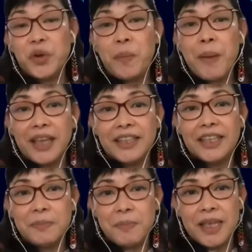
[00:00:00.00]

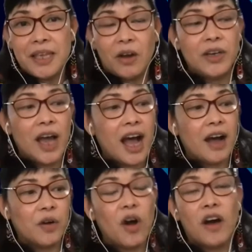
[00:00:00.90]
reminded me on
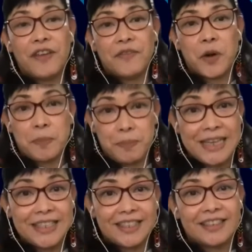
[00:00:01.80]
how Coffee for
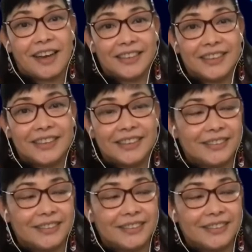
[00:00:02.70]
Peace started.